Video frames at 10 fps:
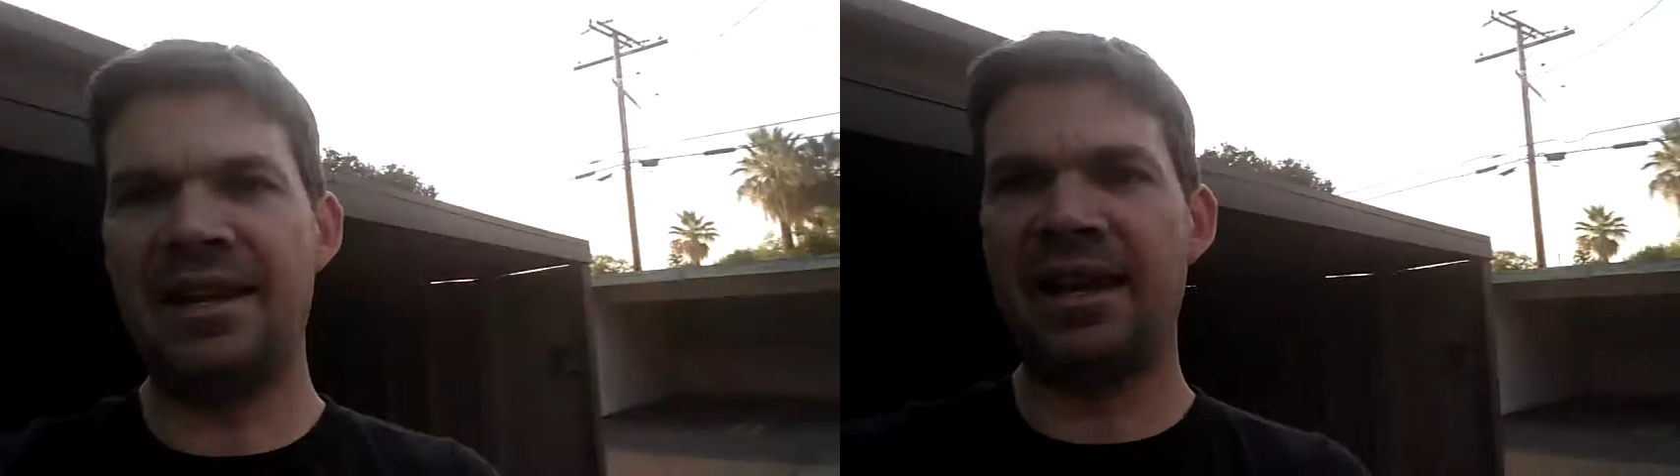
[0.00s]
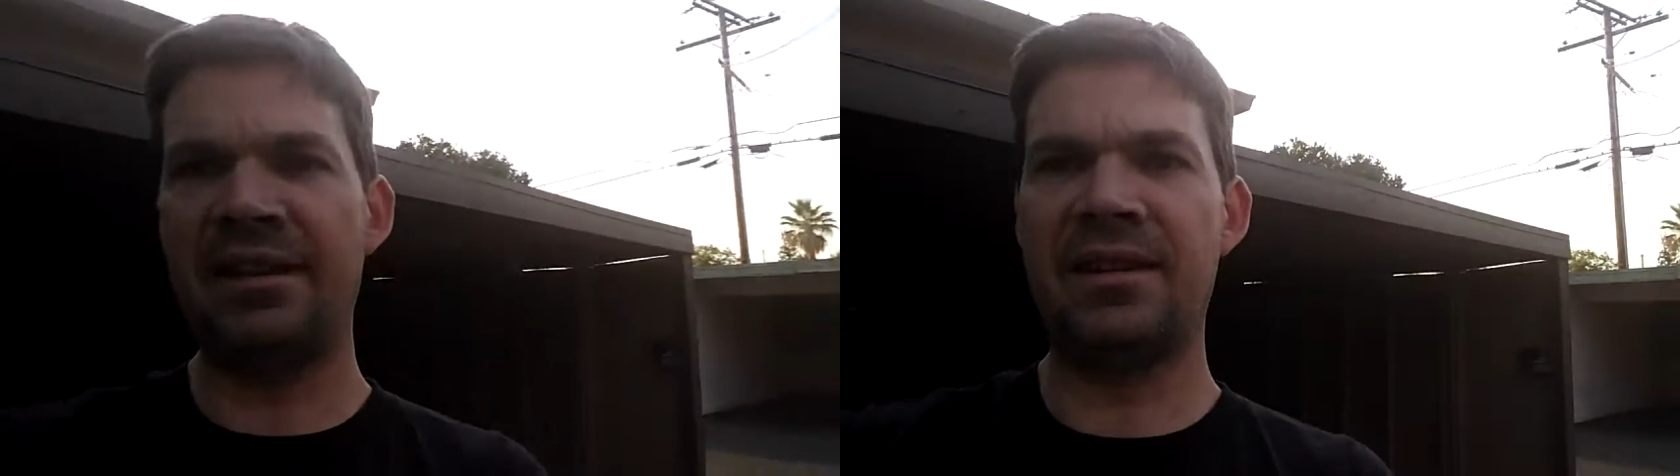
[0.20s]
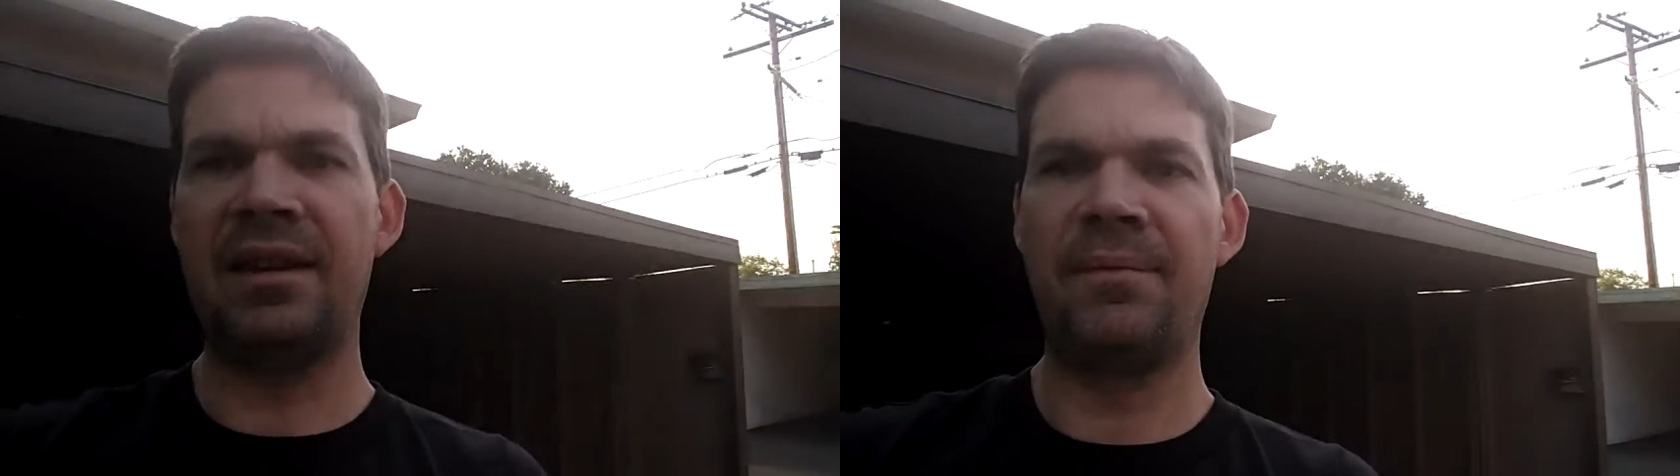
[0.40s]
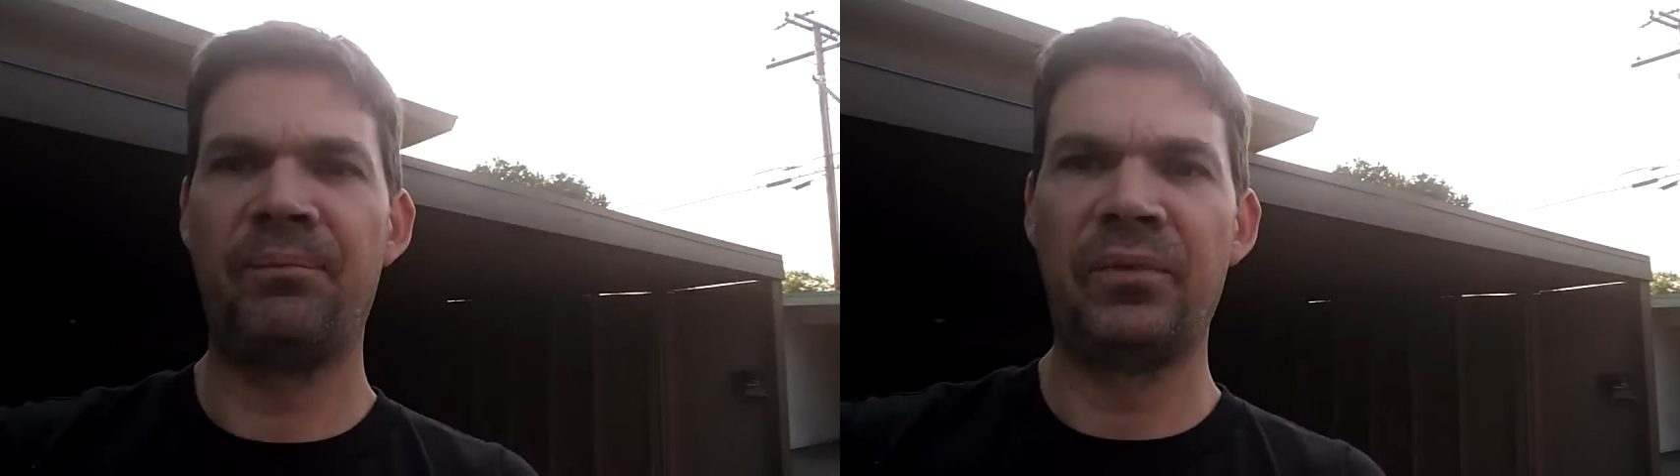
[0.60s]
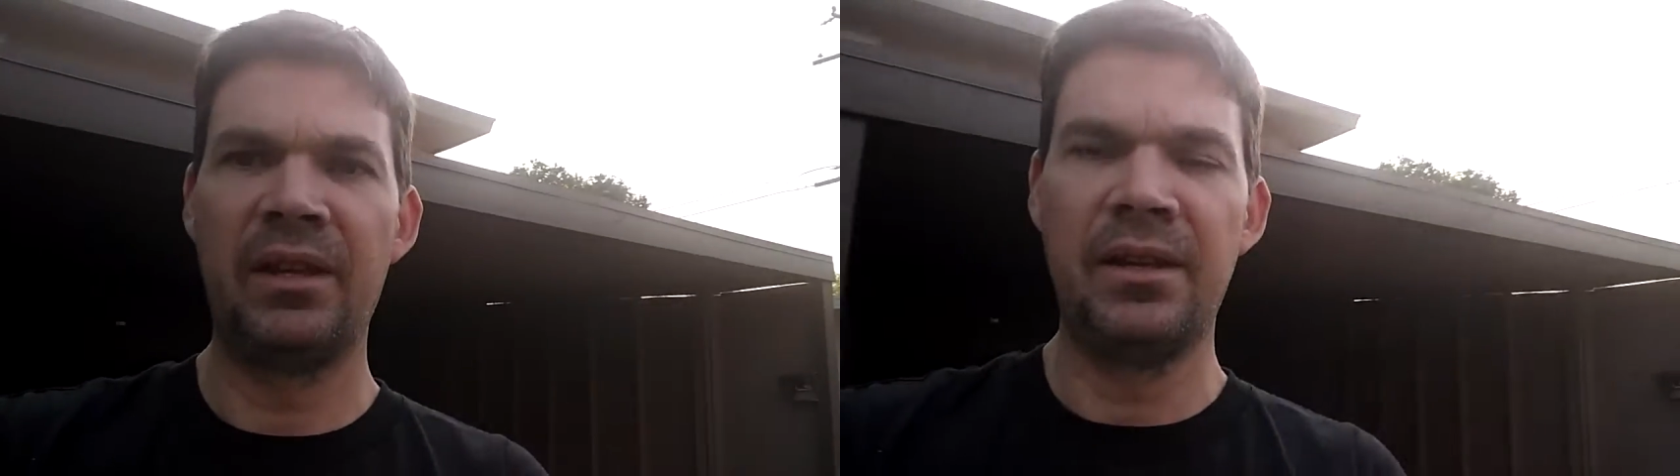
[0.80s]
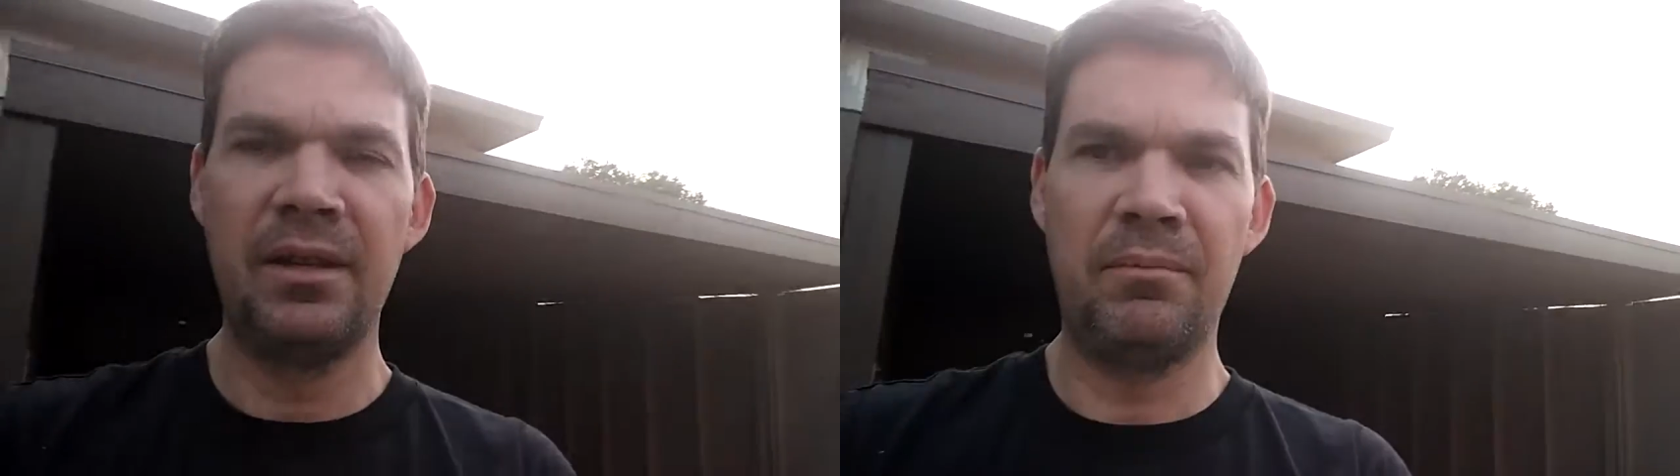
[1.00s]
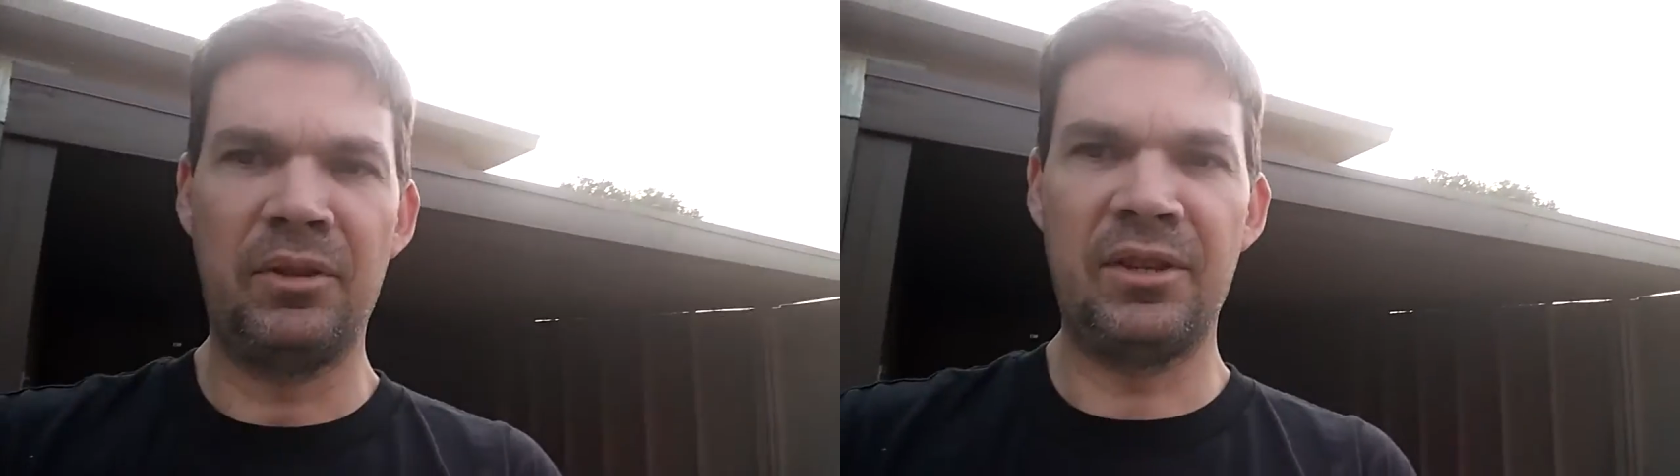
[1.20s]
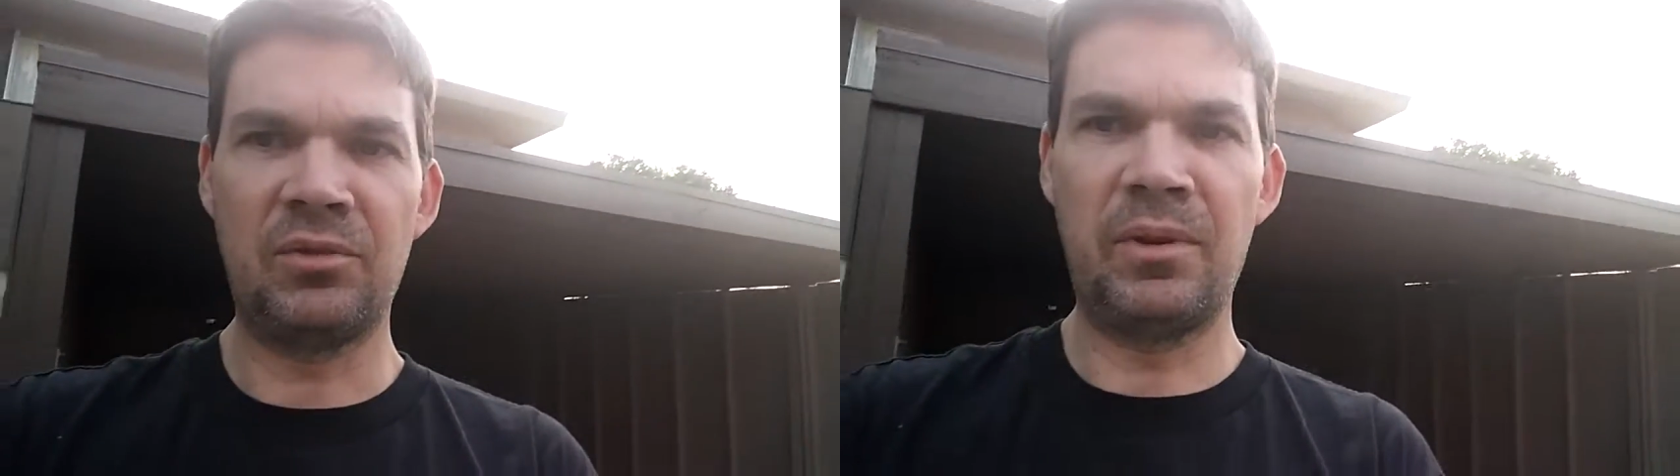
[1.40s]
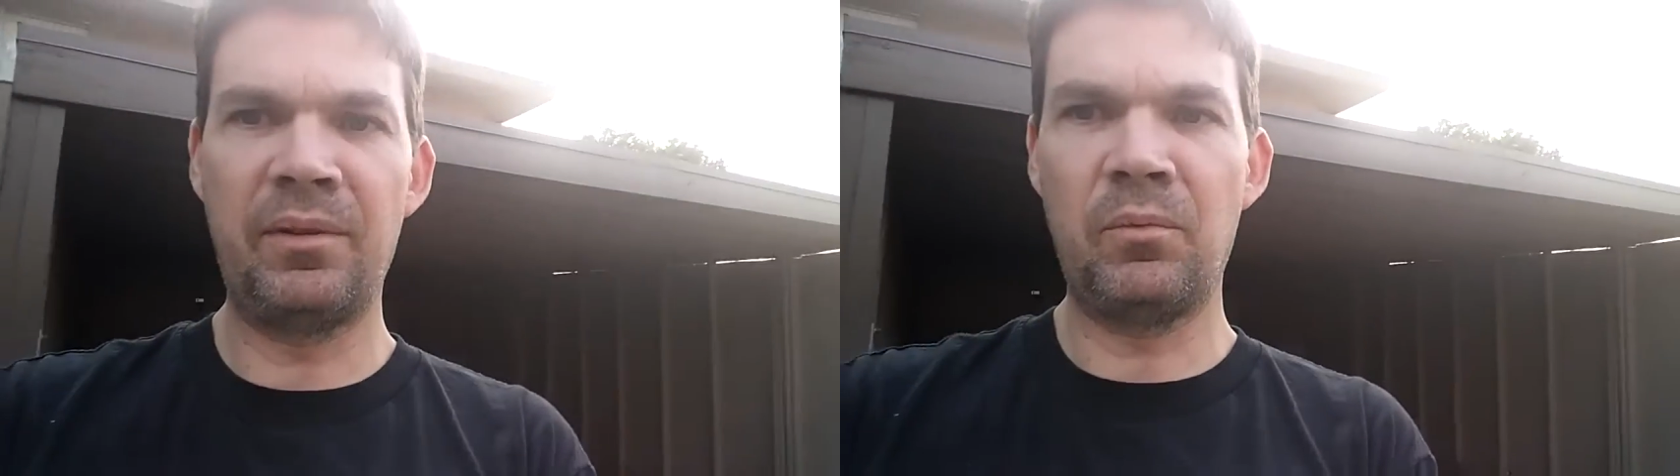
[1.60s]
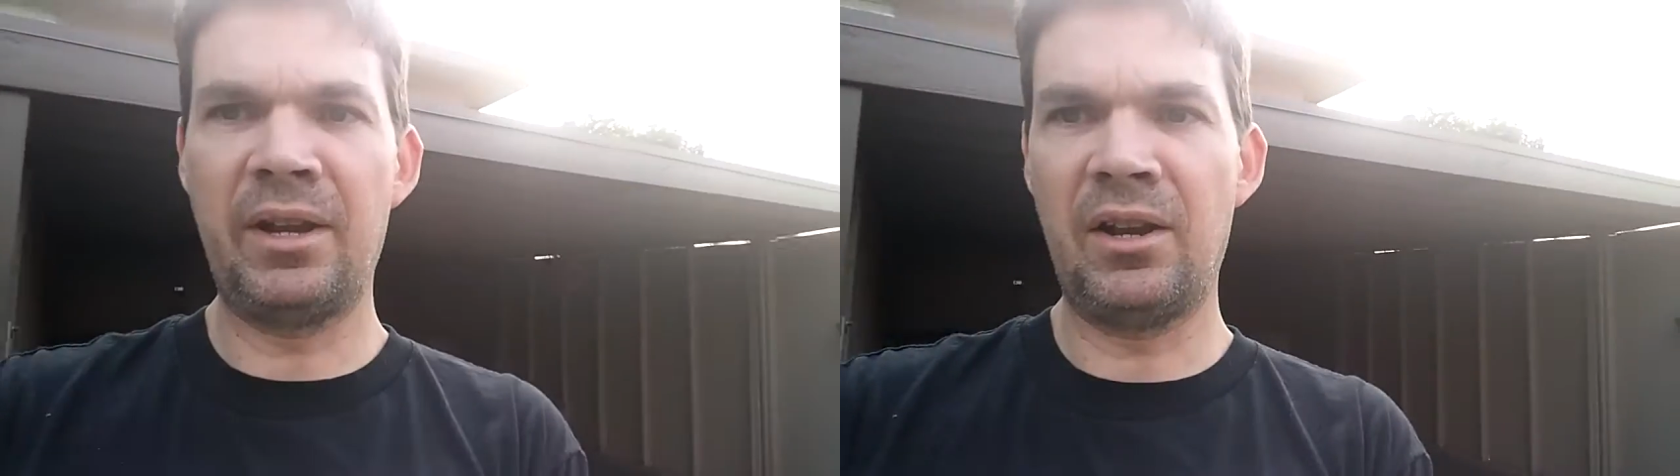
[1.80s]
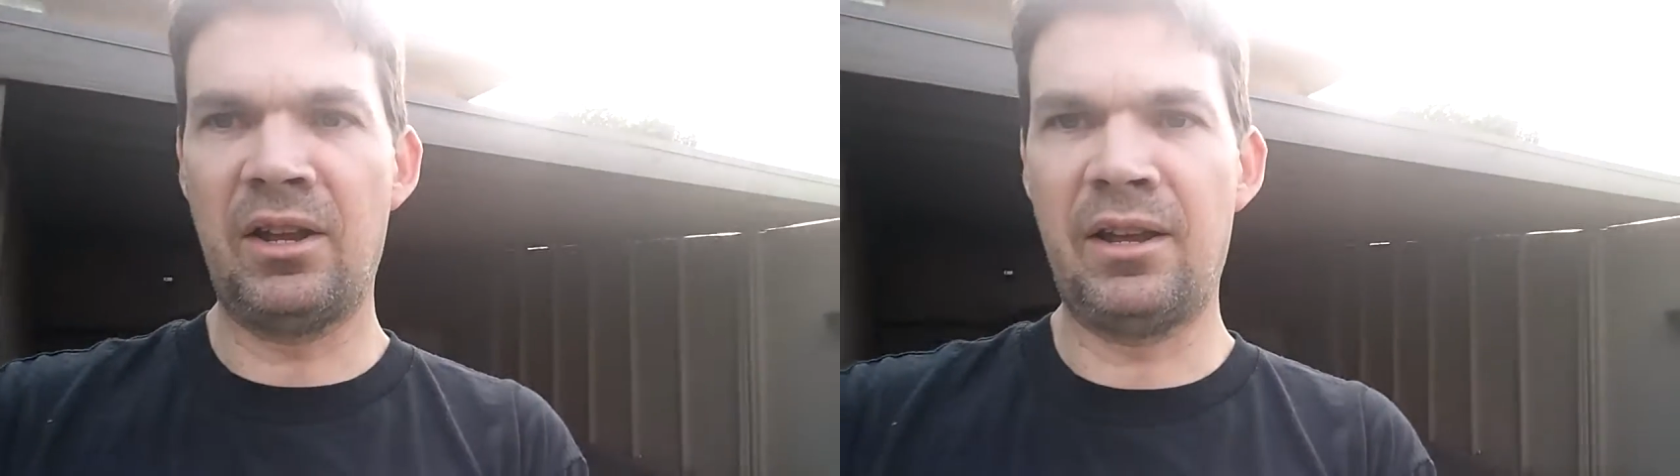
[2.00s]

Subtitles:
days, but this one went.